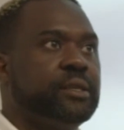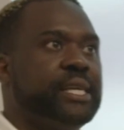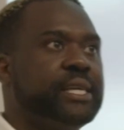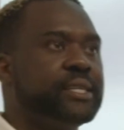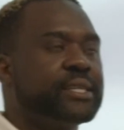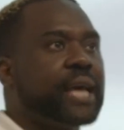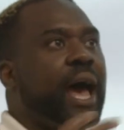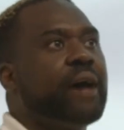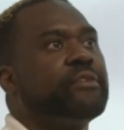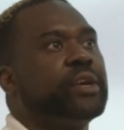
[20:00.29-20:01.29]
is
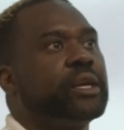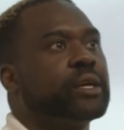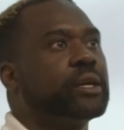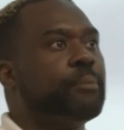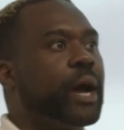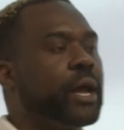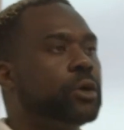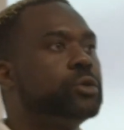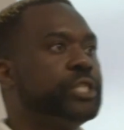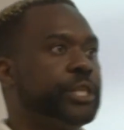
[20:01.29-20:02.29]
having my
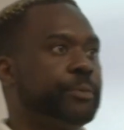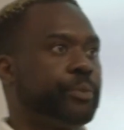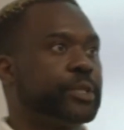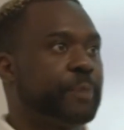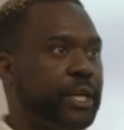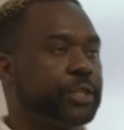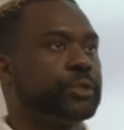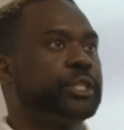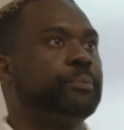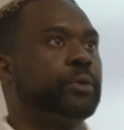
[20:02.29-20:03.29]
own
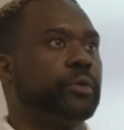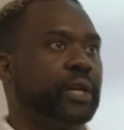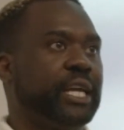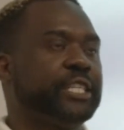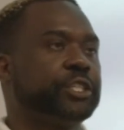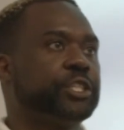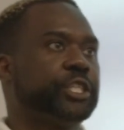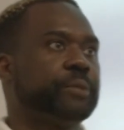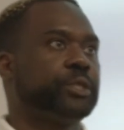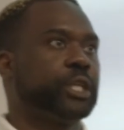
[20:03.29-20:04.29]
spatial temporal
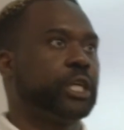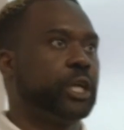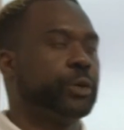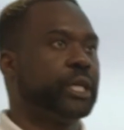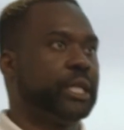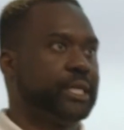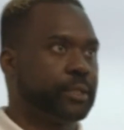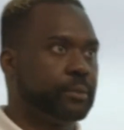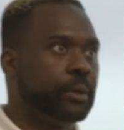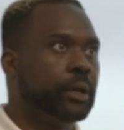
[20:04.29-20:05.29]
relationship to
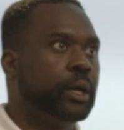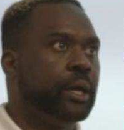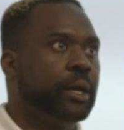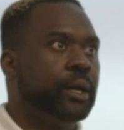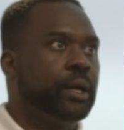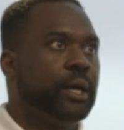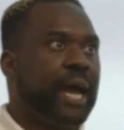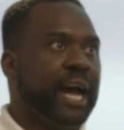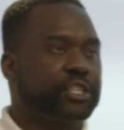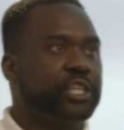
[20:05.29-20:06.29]
colonialism,
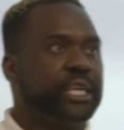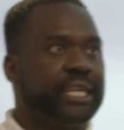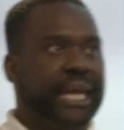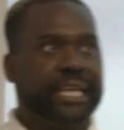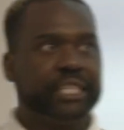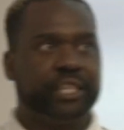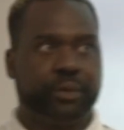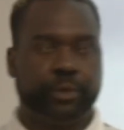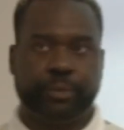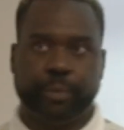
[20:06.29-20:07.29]
actually
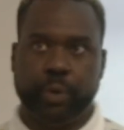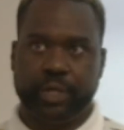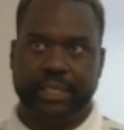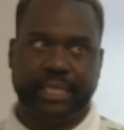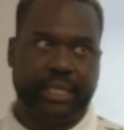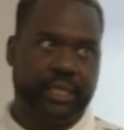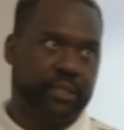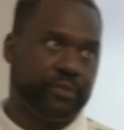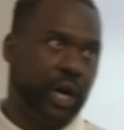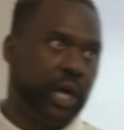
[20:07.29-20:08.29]
engaging with the port
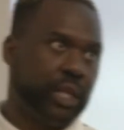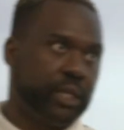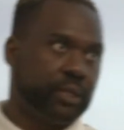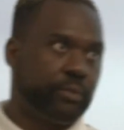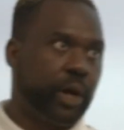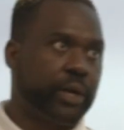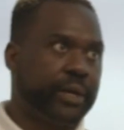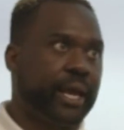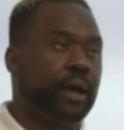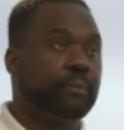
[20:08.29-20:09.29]
cities of Holland and
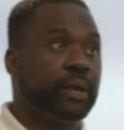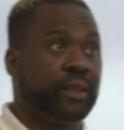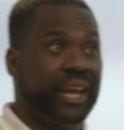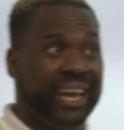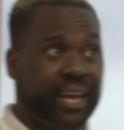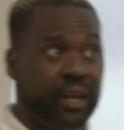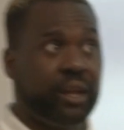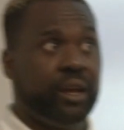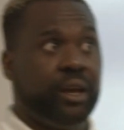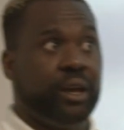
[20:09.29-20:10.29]
Rotterdam and The Hague,
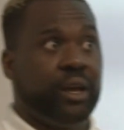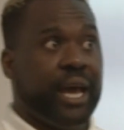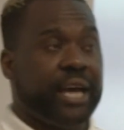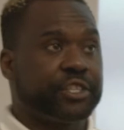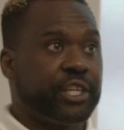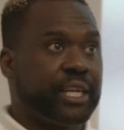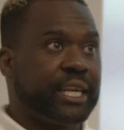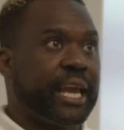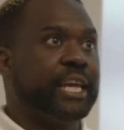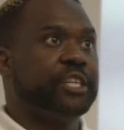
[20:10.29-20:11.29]
actually
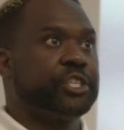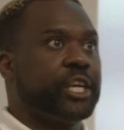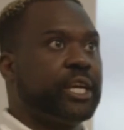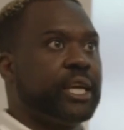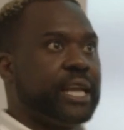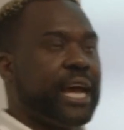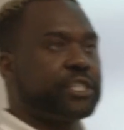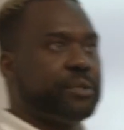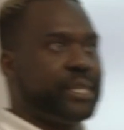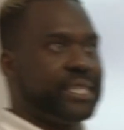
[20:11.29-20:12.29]
engaging and
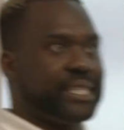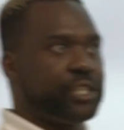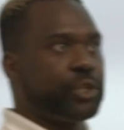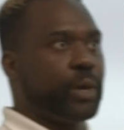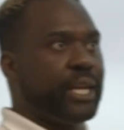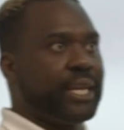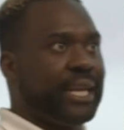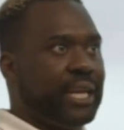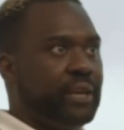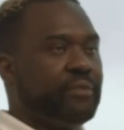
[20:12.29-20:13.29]
actually being situated
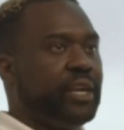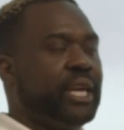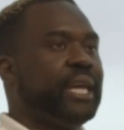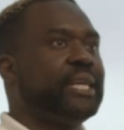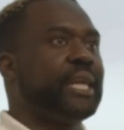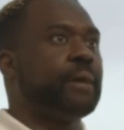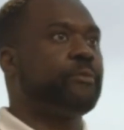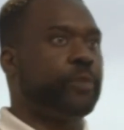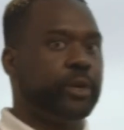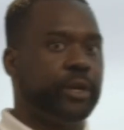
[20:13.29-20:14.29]
and living in
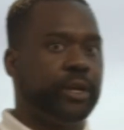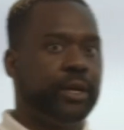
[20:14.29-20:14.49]
Deptford,